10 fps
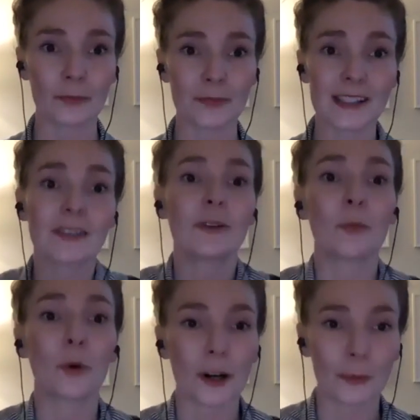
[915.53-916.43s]
it's even
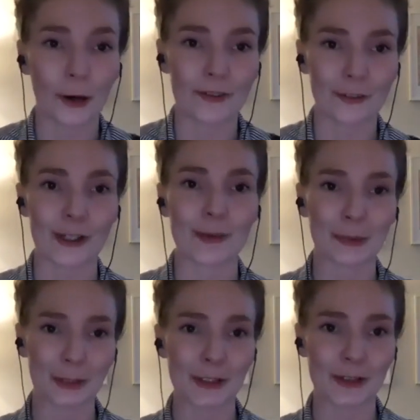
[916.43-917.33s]
more important for you to be
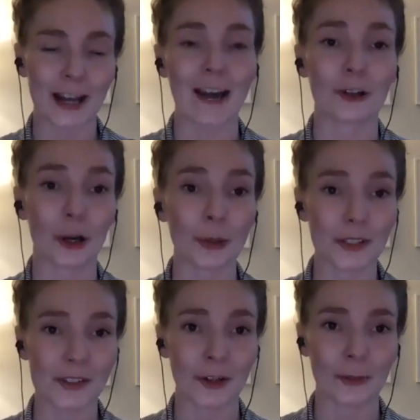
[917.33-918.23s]
able to have your own
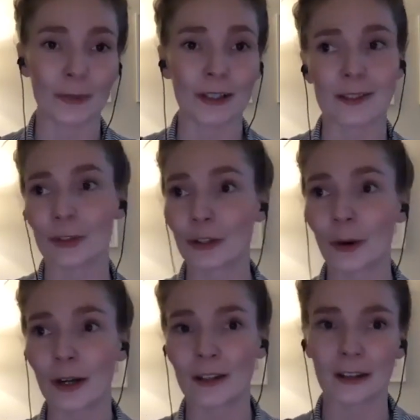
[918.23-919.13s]
discernment, because when you
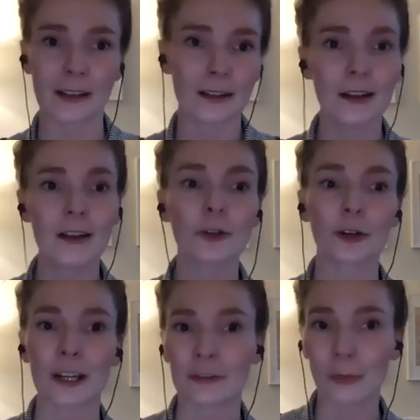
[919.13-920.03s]
go into like
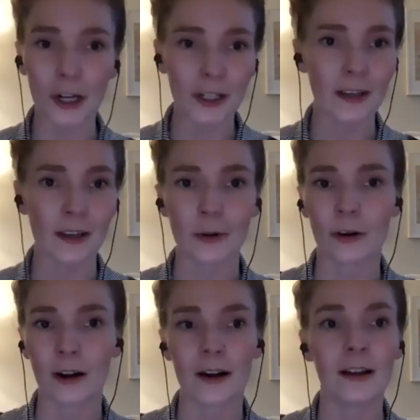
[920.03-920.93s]
Creative Market
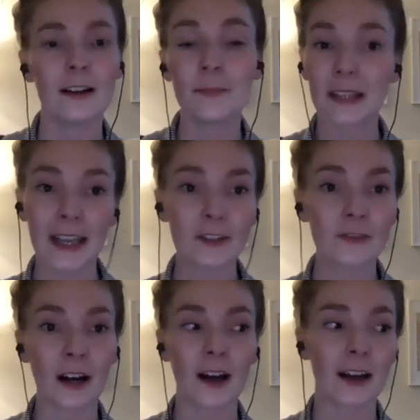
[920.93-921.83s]
or
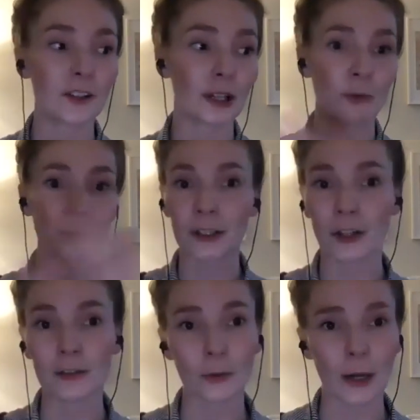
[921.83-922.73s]
Canva and you get really
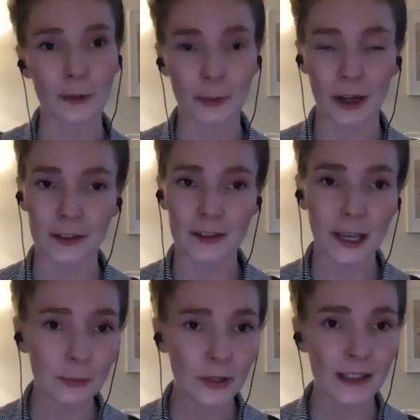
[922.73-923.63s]
overwhelmed by all the
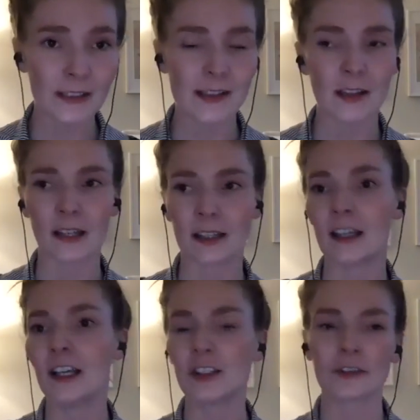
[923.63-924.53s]
templates and then
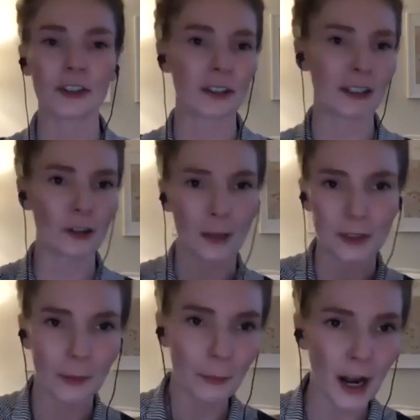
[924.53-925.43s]
you feel like trapped
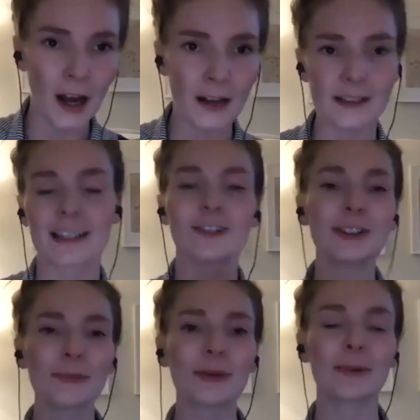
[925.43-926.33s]
in a box, like you need
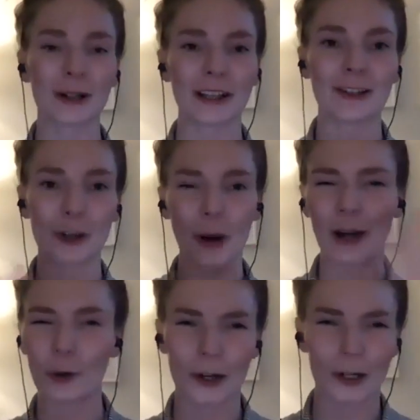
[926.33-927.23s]
to be able to like know how
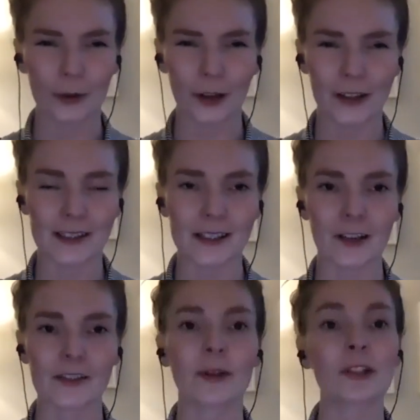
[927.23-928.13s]
to work with all that
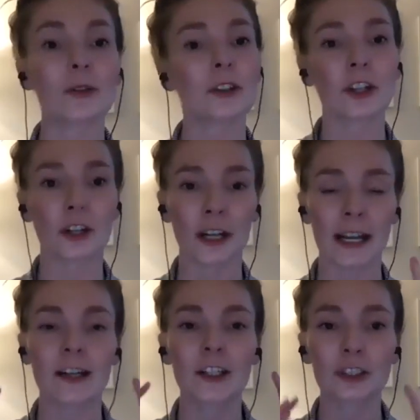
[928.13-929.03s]
stuff so that you can
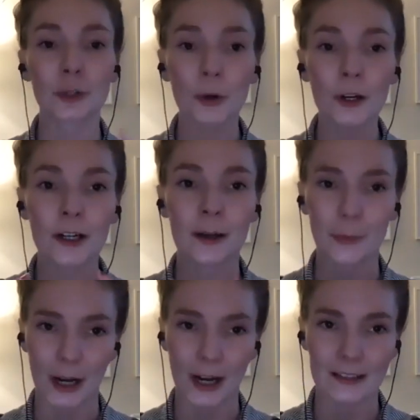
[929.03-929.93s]
curate your
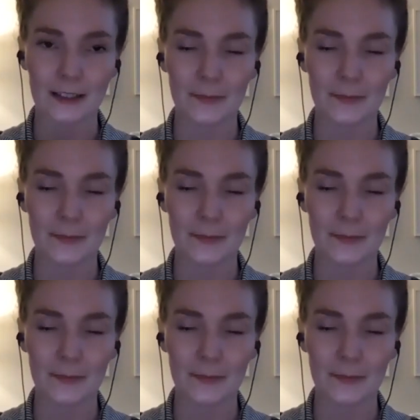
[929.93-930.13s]
brand.